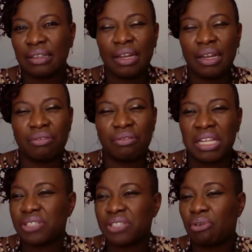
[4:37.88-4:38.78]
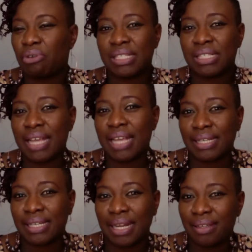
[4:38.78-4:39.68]
It ranges from
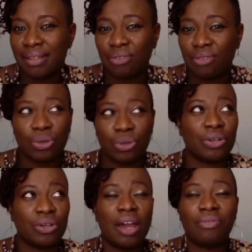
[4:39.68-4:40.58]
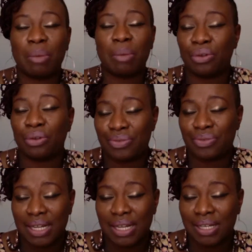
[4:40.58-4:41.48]
deciding if you want to have a bowl of
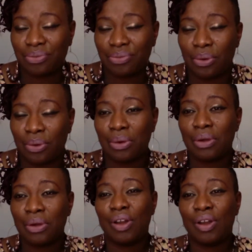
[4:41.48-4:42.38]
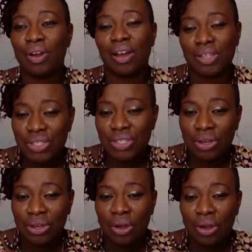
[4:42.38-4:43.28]
salad for
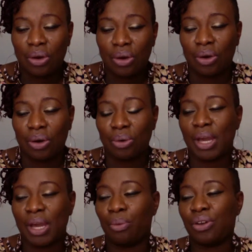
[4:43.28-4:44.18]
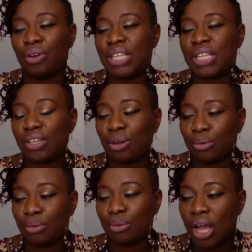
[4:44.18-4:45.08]
lunch, or where you want to take
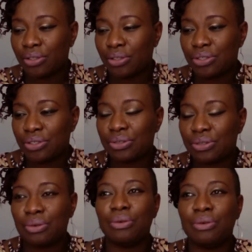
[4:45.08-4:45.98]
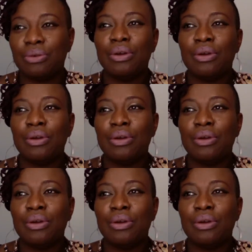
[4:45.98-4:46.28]
your child to school,